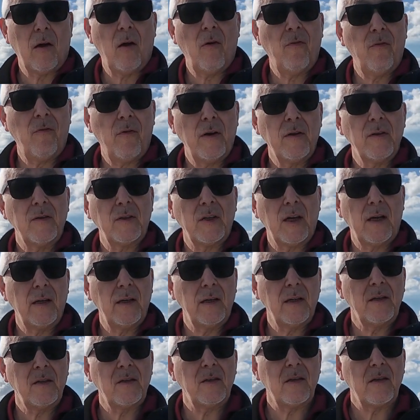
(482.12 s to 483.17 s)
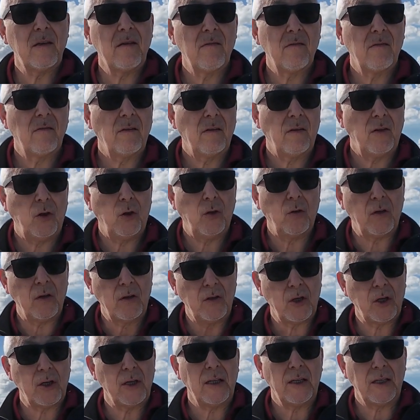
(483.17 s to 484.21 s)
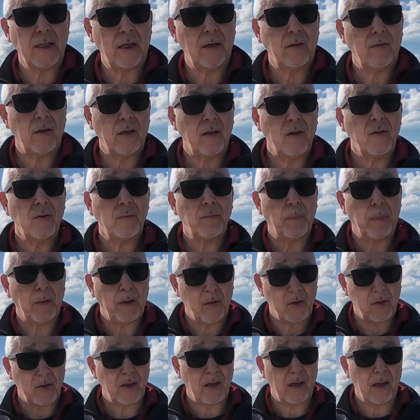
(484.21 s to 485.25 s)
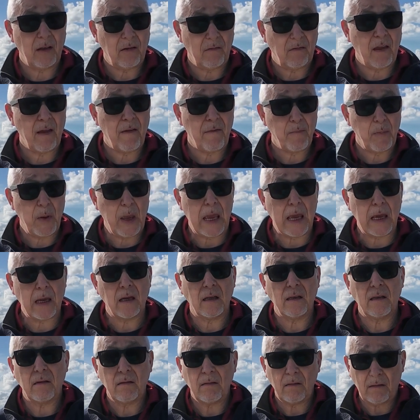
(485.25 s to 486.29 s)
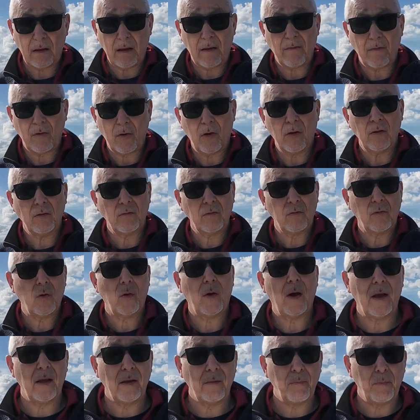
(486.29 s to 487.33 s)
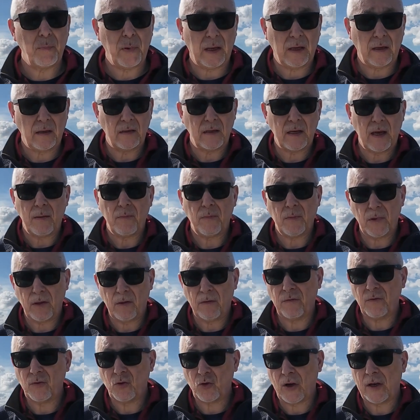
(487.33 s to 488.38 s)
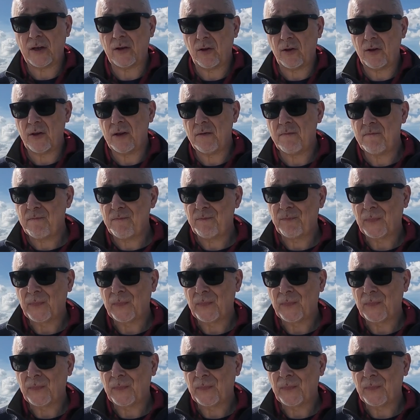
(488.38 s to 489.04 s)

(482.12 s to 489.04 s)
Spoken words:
off-road tyres. You can generally tell those because they're big and they've got quite a big depth of tread on them.